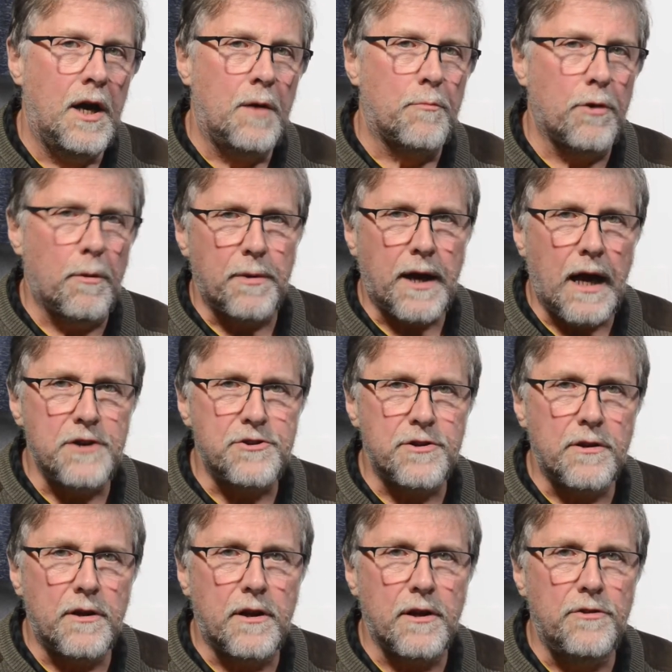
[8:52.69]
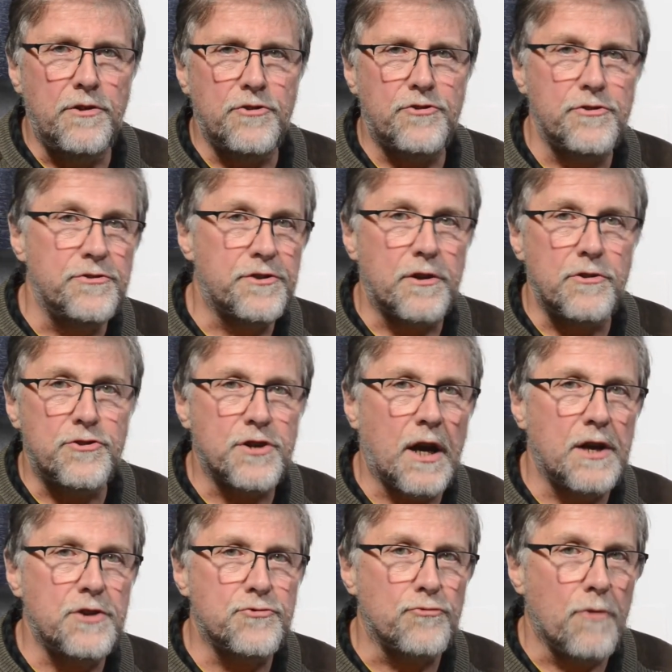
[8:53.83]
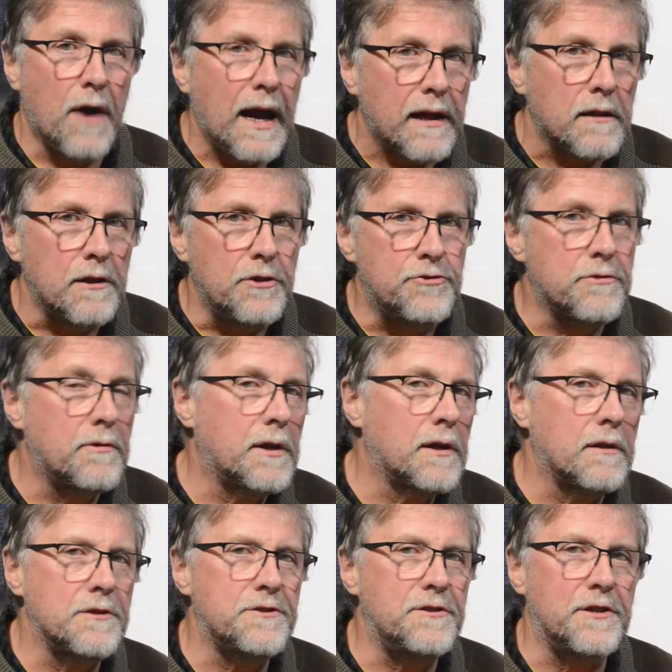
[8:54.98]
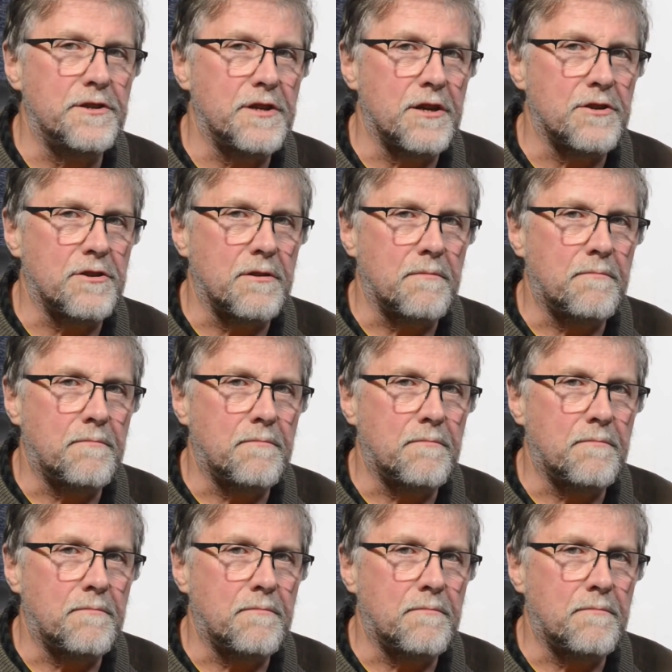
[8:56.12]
Propagation conditions can change radically during a listening session.